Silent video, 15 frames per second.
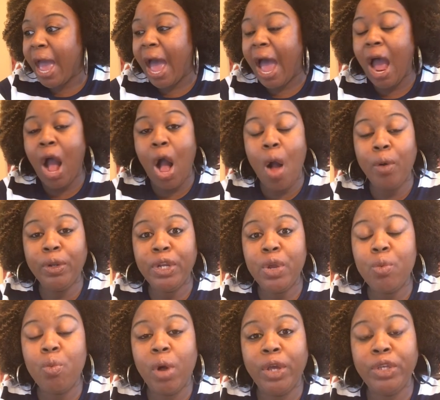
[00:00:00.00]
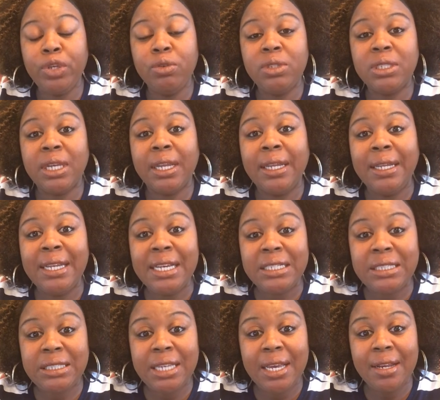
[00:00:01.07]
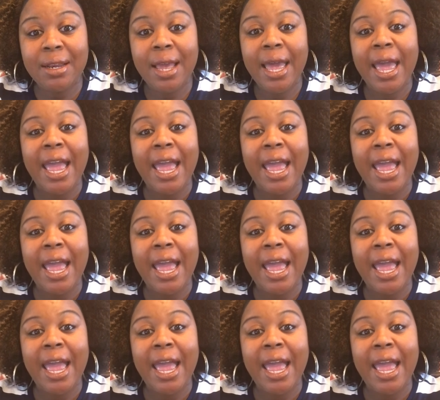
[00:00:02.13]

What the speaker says: I only want you to listen